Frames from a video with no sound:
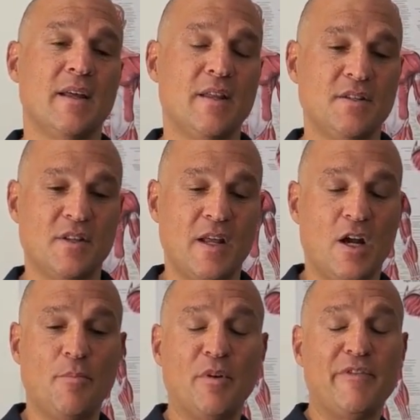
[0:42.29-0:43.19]
things like that,
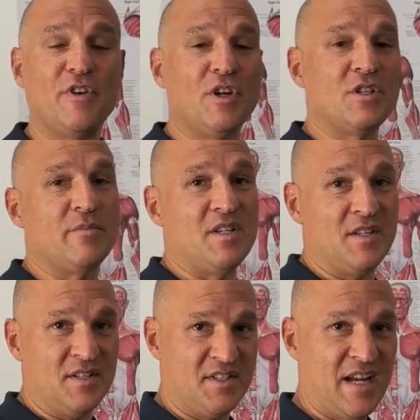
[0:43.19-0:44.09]
I prefer to be
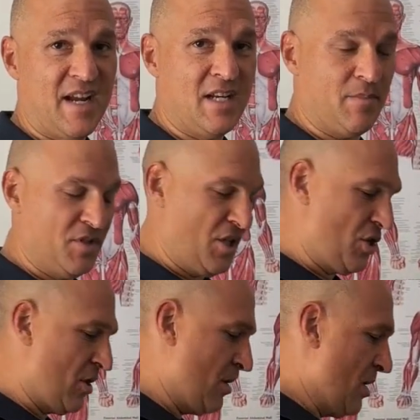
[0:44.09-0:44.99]
in a standing
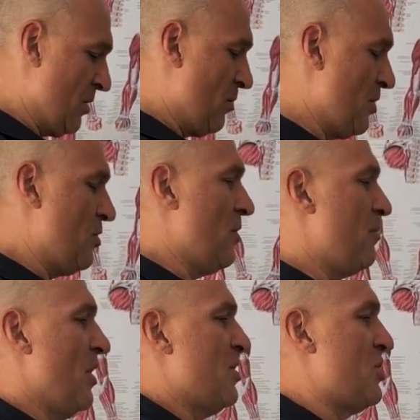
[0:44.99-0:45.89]
position with
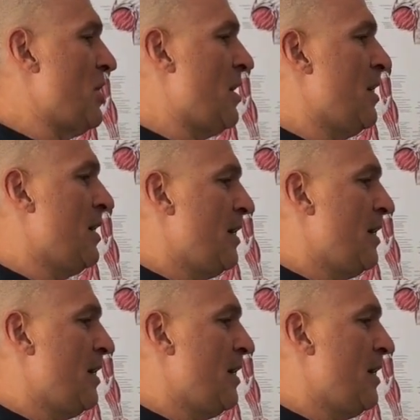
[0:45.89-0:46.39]
good posture,